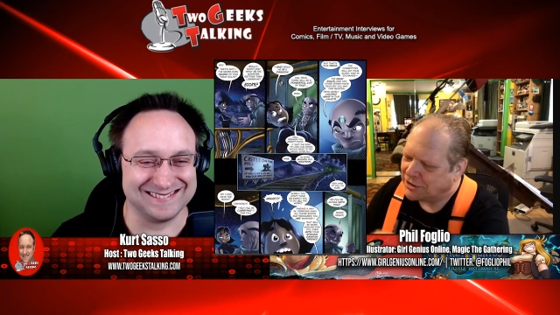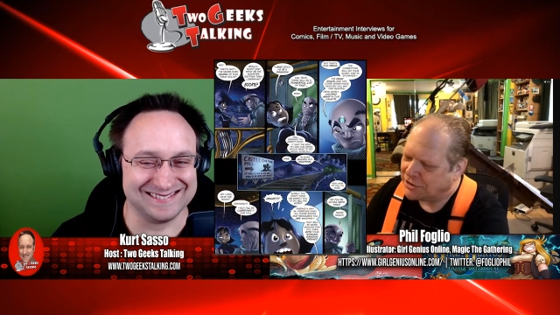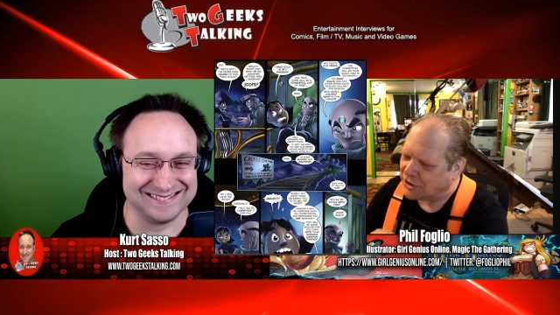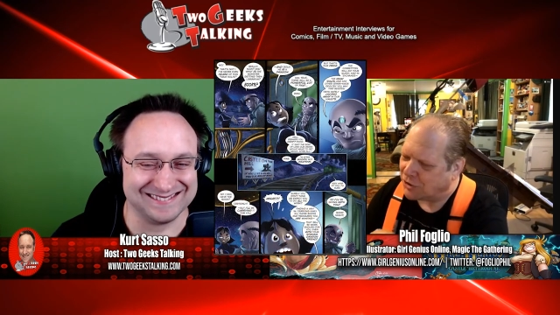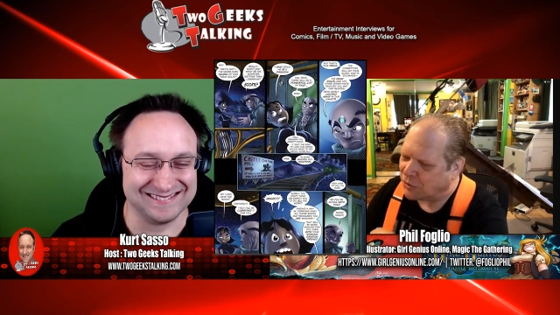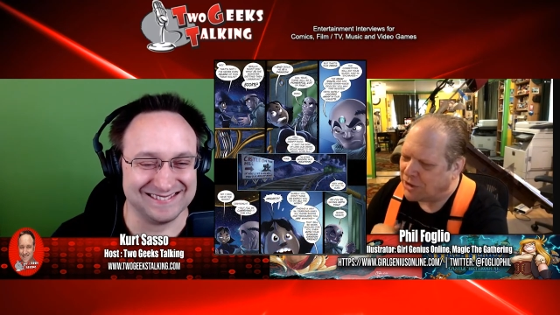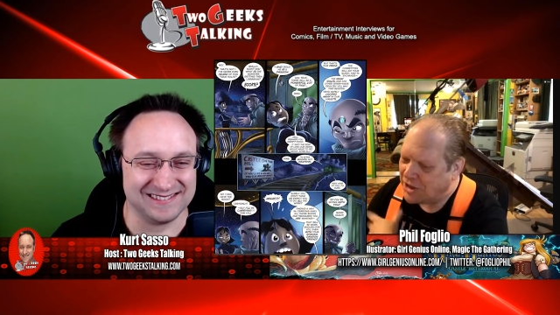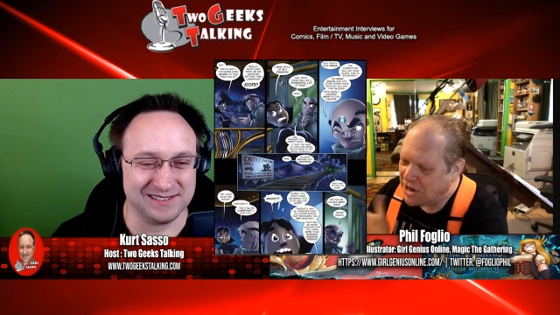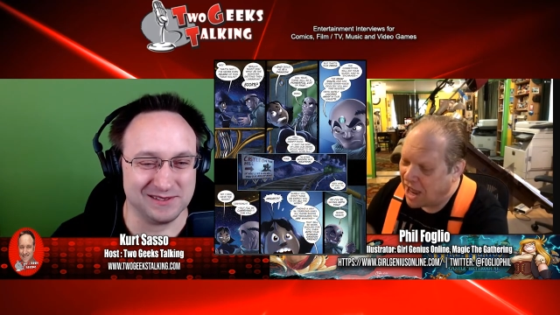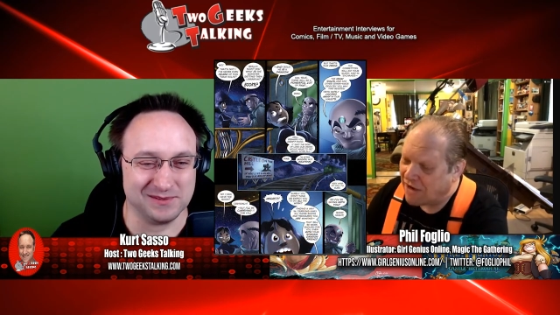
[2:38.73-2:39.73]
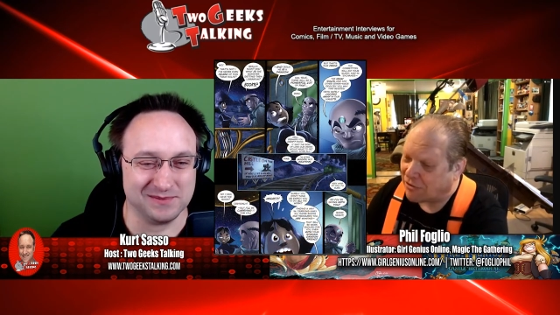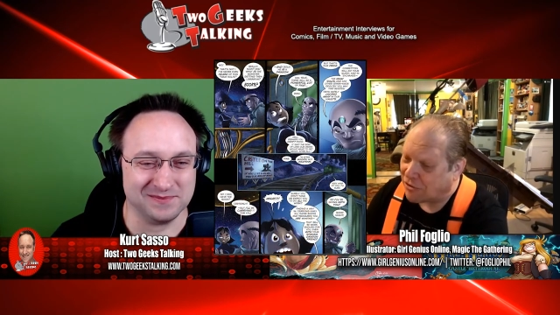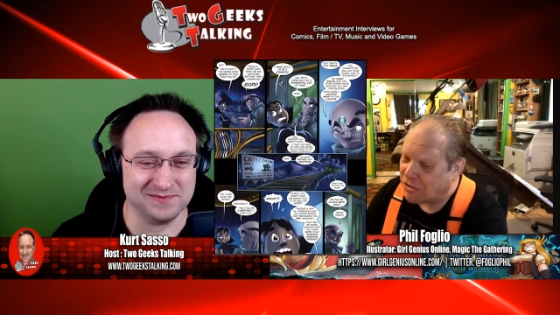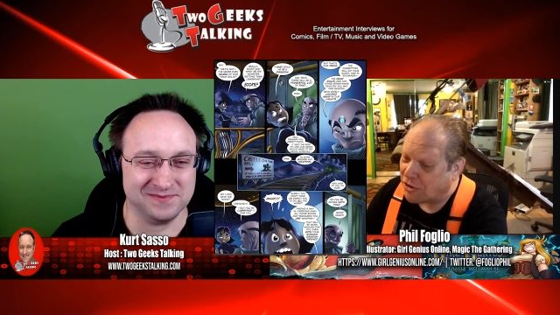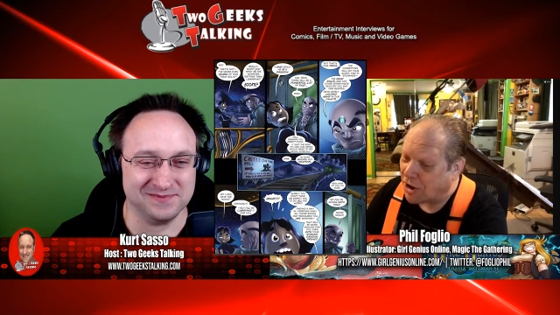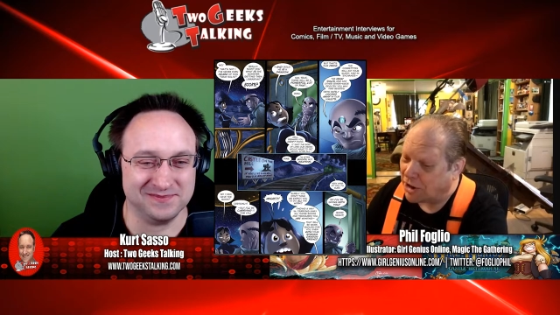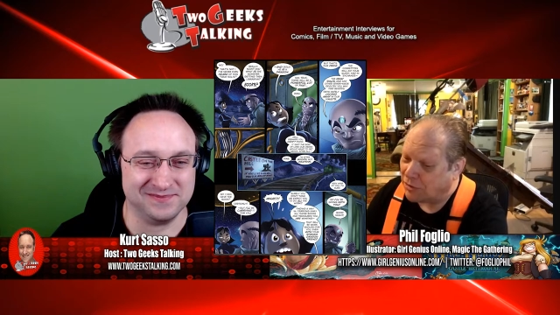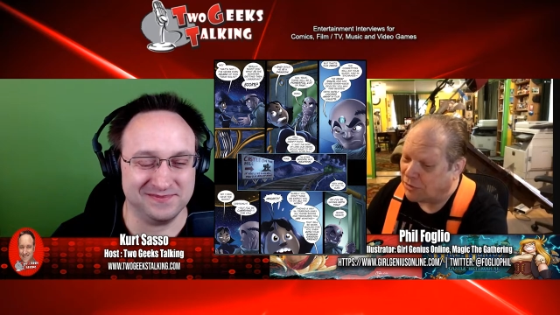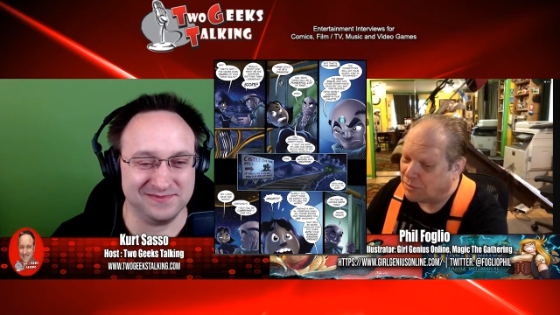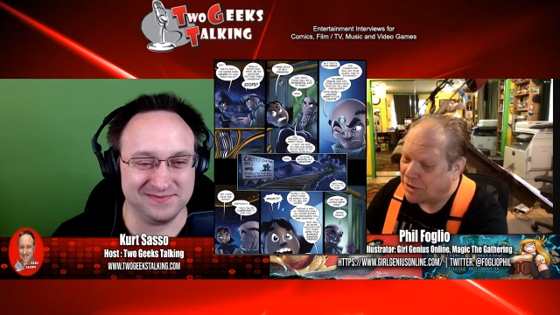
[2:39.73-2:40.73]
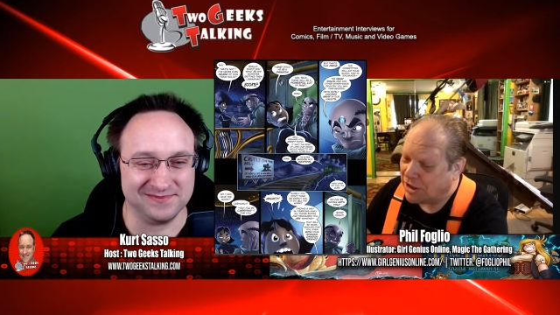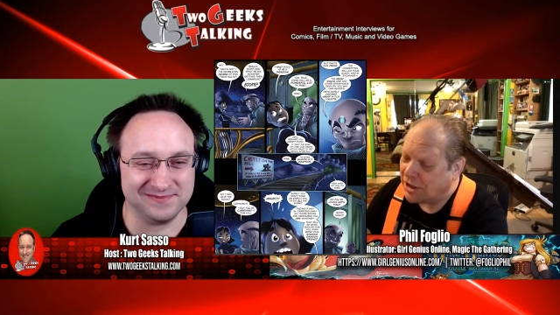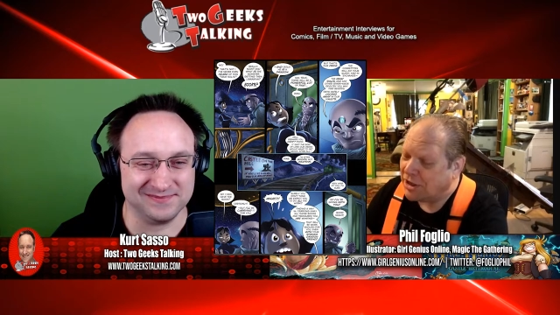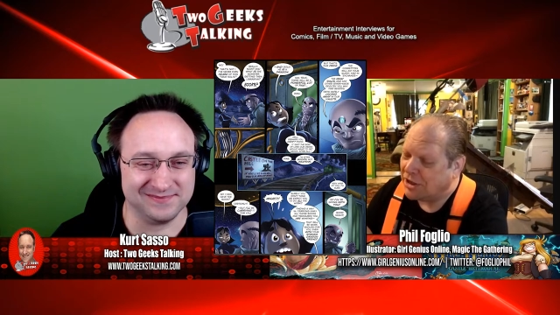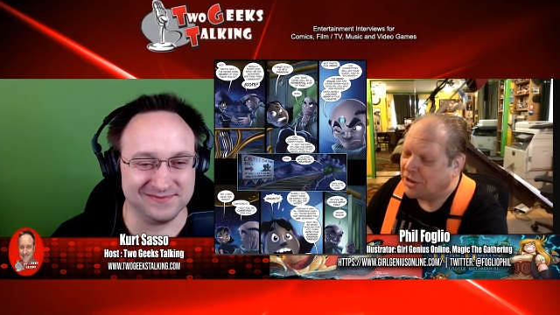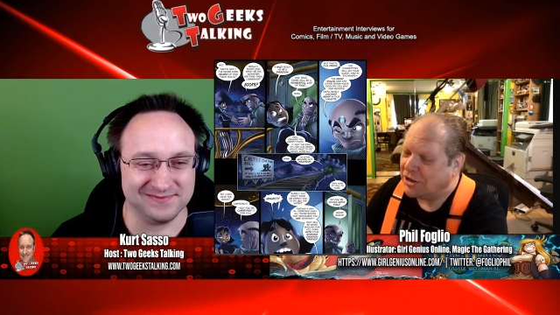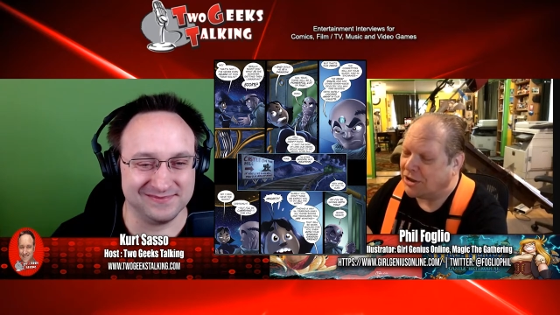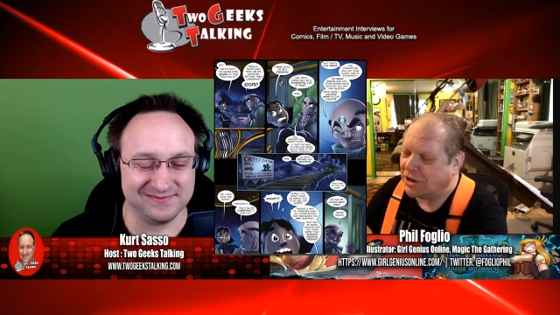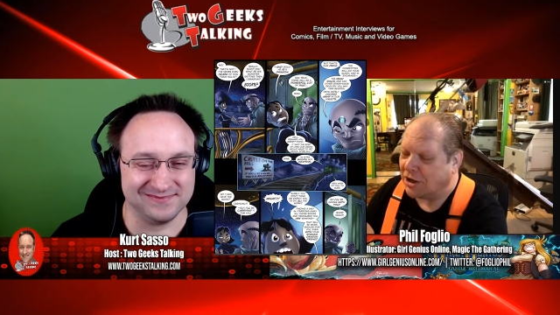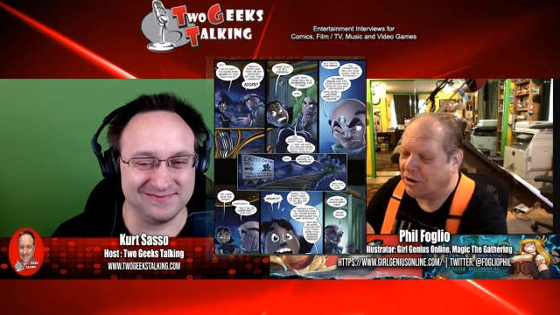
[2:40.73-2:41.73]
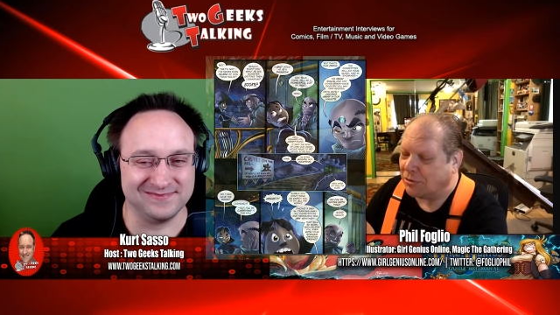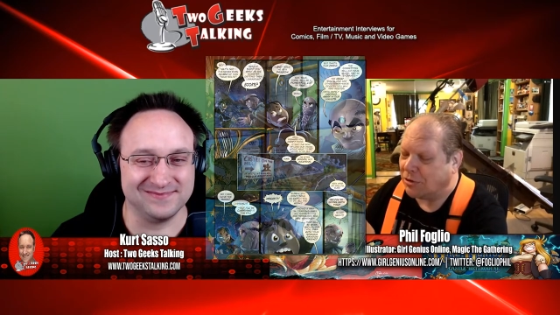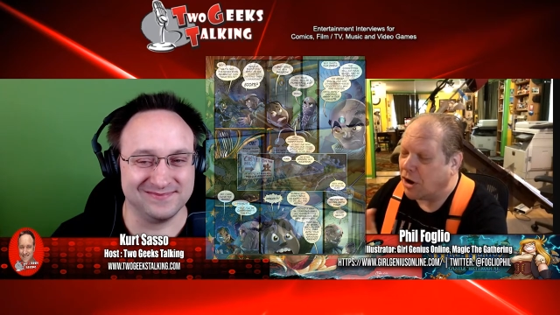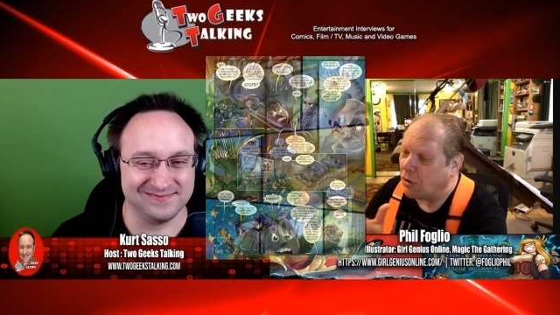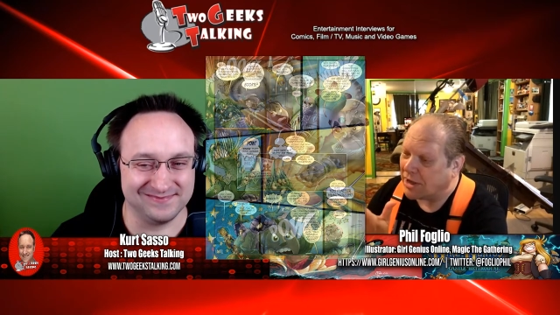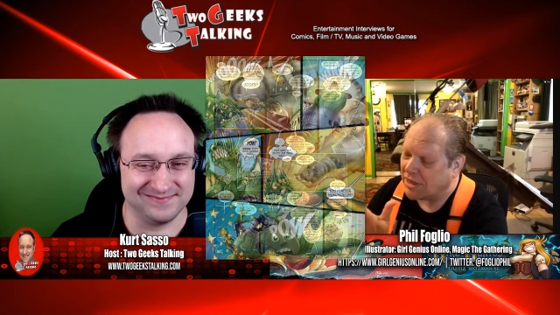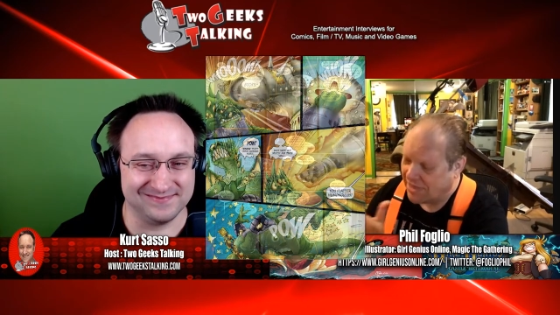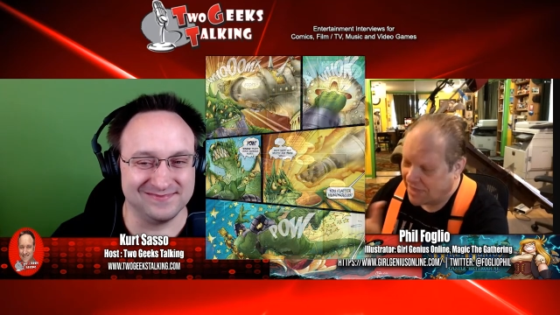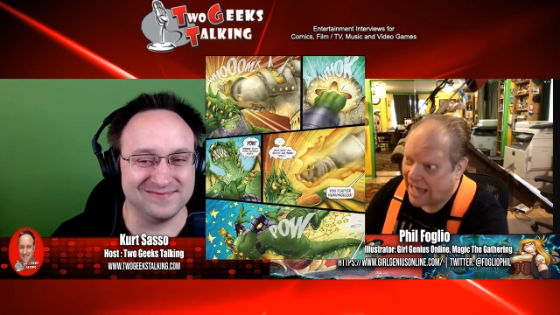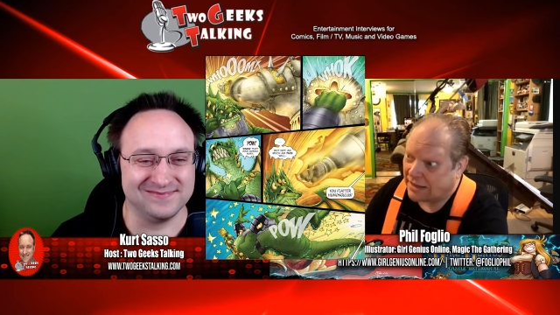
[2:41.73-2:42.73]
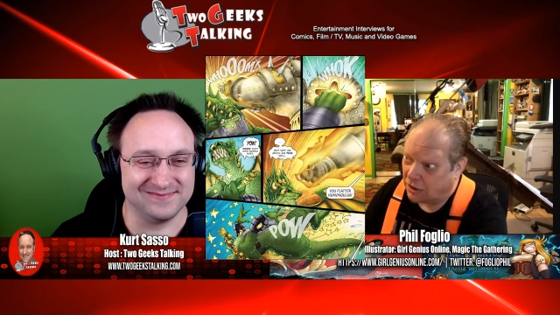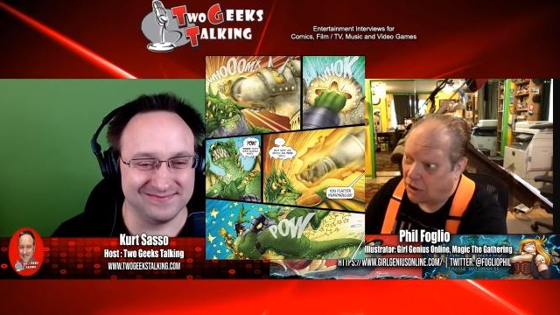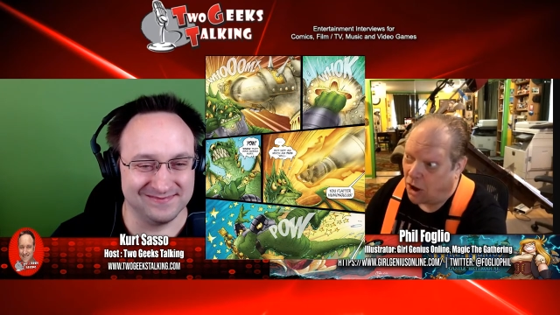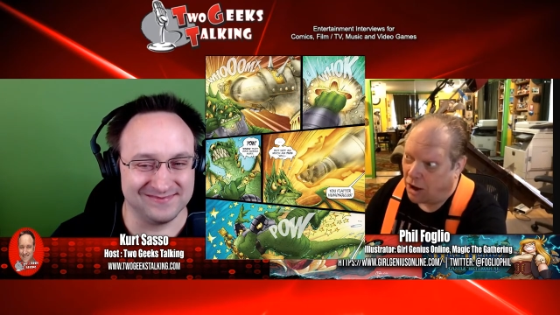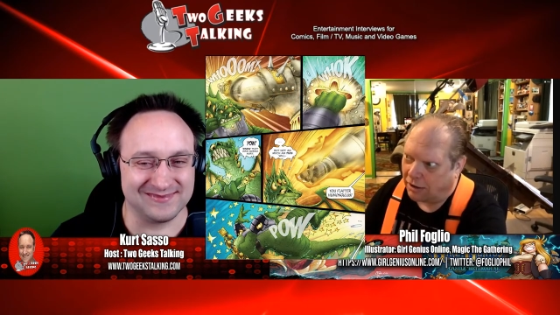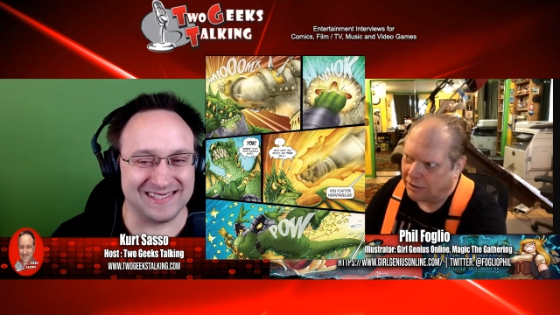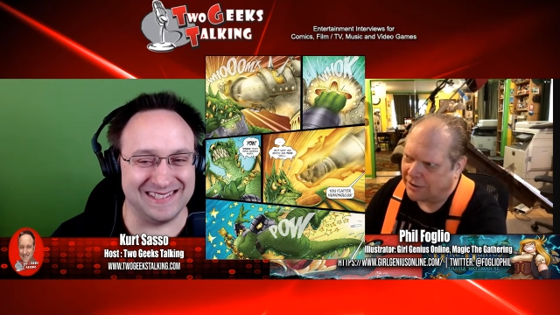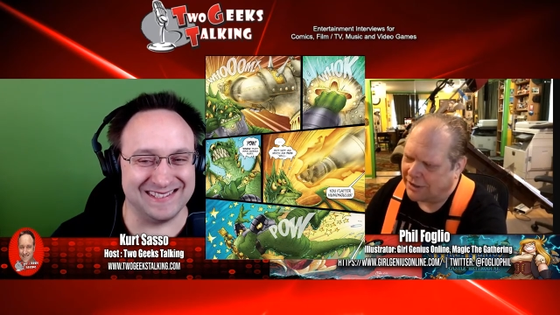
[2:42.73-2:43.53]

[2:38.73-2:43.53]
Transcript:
Speaker 1: So we never thought it would be, you know, going that long.